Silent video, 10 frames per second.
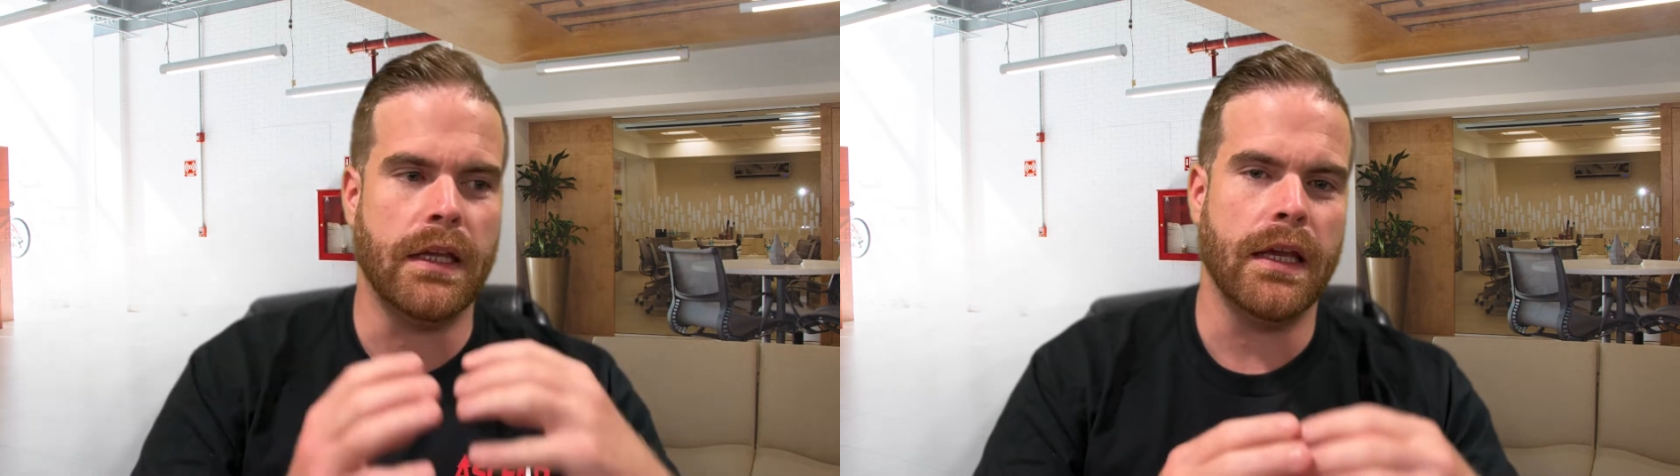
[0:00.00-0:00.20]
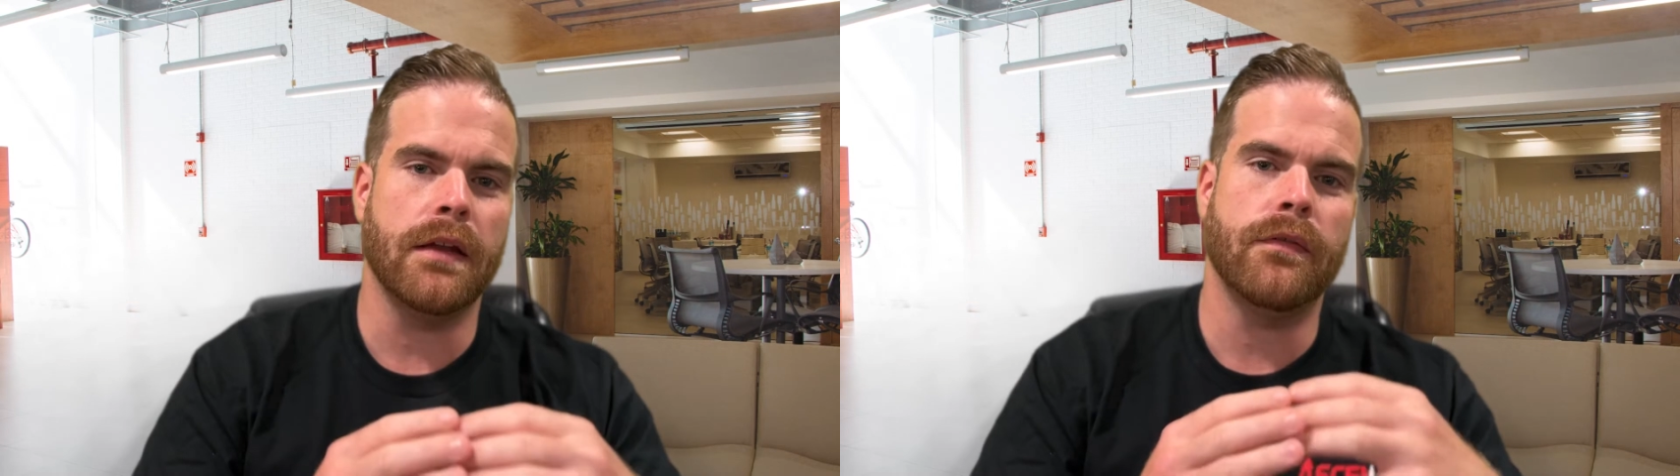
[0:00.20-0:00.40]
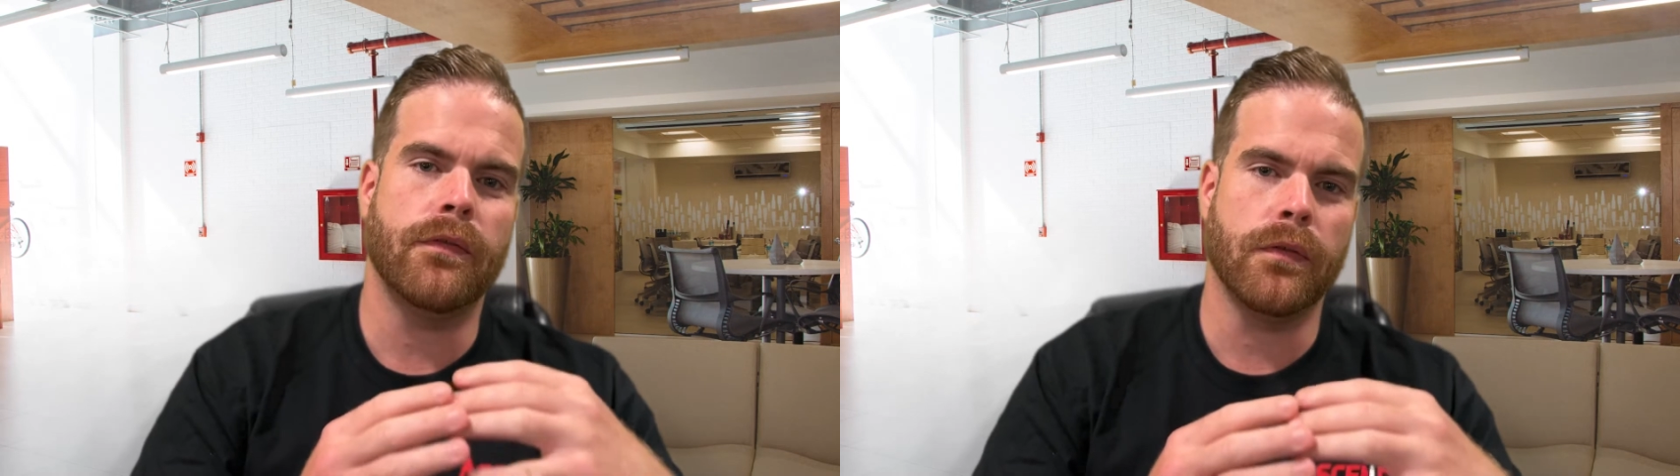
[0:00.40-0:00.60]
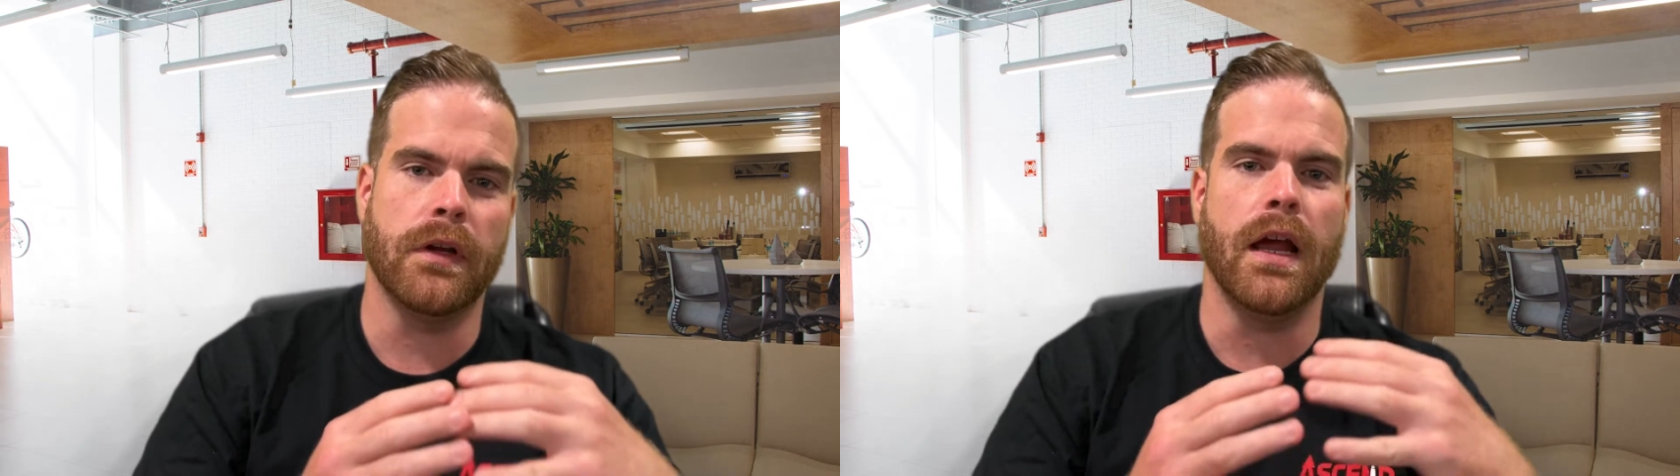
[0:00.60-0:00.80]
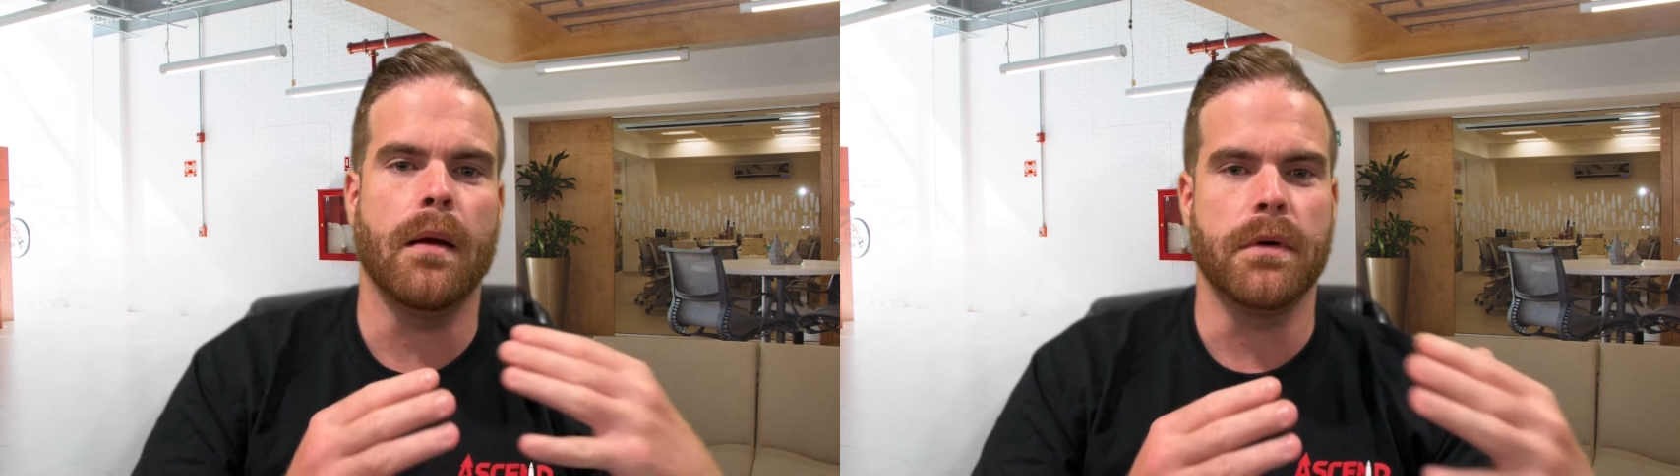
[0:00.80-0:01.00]
get
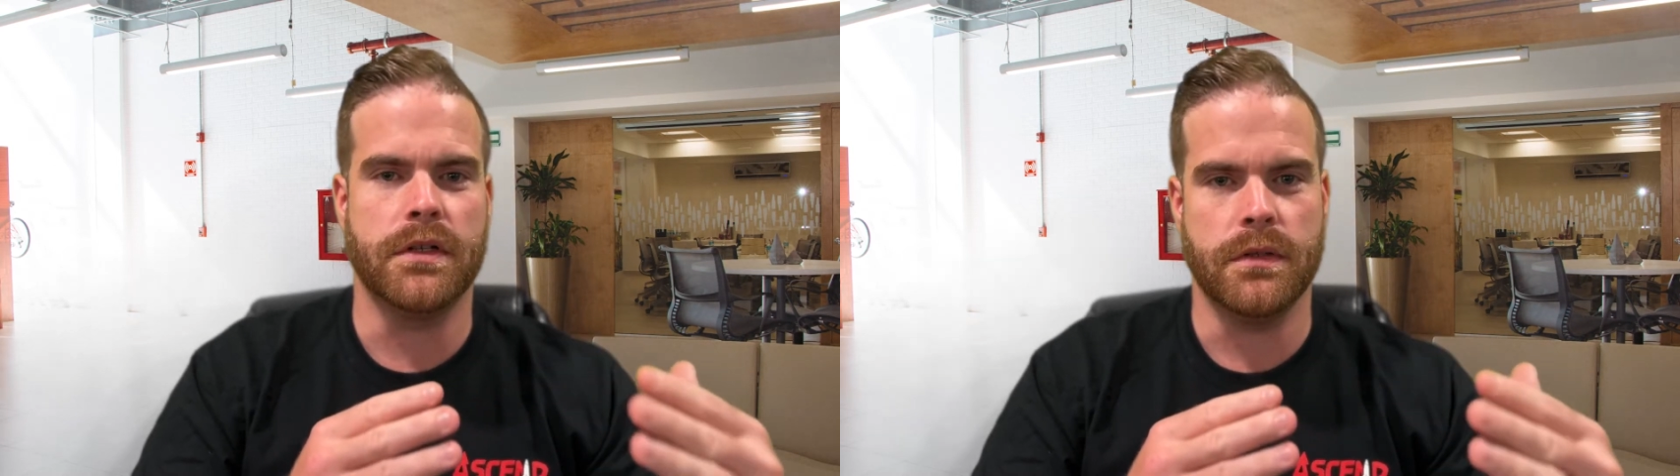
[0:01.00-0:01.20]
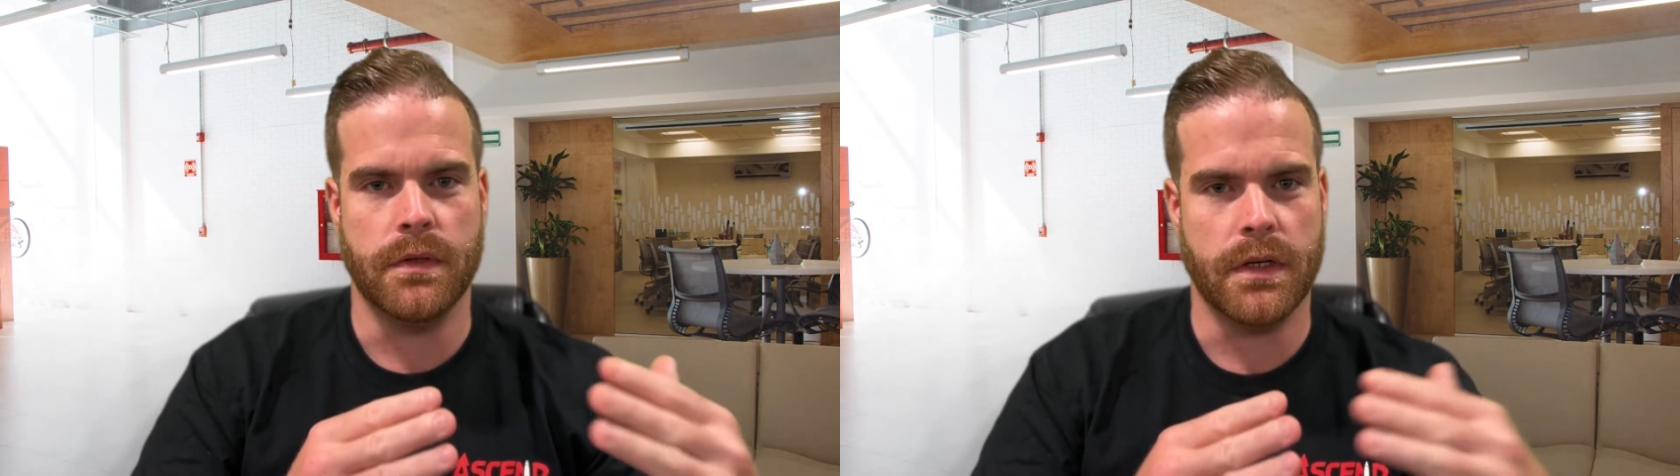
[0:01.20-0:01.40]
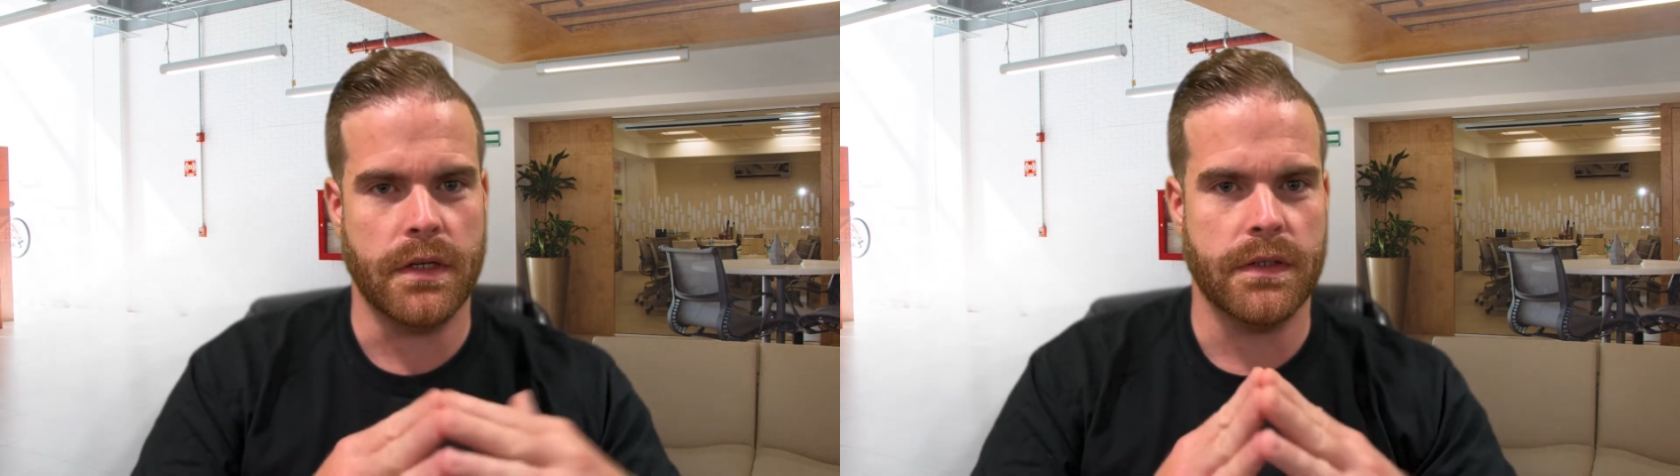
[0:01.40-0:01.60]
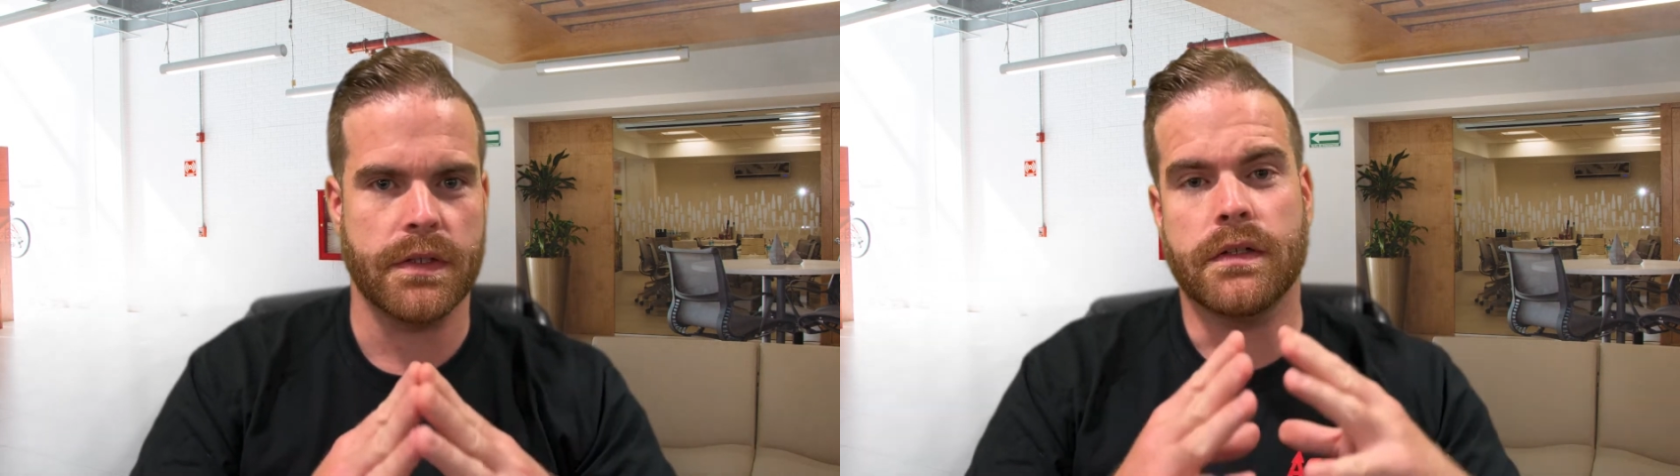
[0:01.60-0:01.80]
free opportunities.